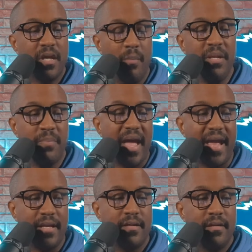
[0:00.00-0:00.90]
coming
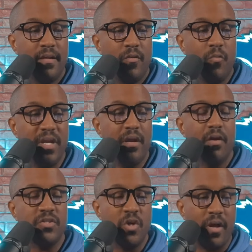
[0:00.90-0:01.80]
back,
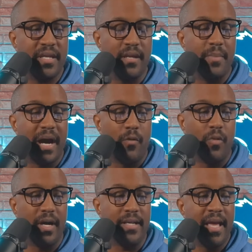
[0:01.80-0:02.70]
we are talking
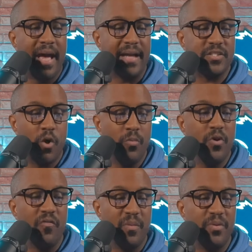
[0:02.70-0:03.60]
about what?
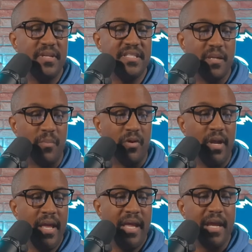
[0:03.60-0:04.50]
October, November,
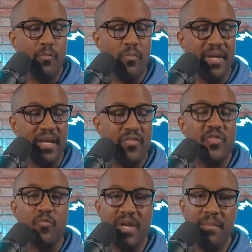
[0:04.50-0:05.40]
December. It will be
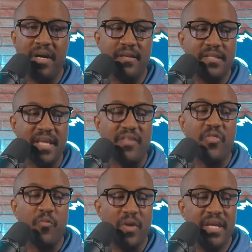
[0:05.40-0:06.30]
3 months
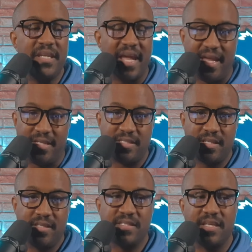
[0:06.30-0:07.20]
and 3
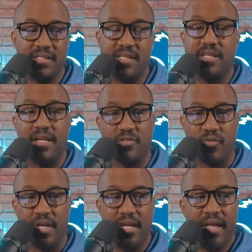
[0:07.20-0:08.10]
days since his
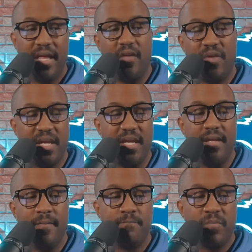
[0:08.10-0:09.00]
injury if
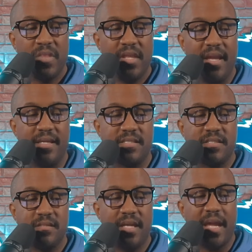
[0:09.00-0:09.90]
he
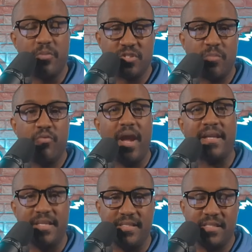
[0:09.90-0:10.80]
is able to
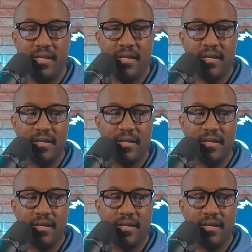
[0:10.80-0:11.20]
practice